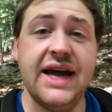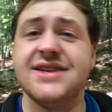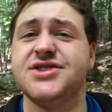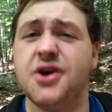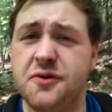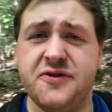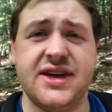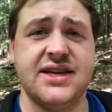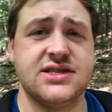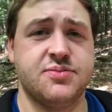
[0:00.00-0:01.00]
and don't
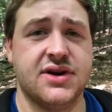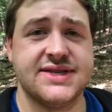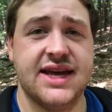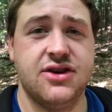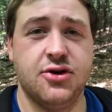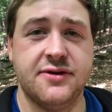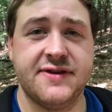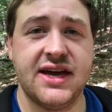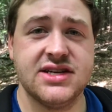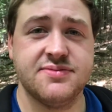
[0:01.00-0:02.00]
forget to press that
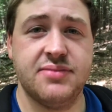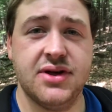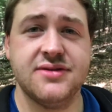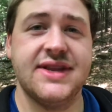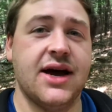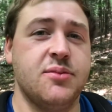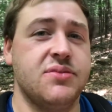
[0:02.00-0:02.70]
notification bell down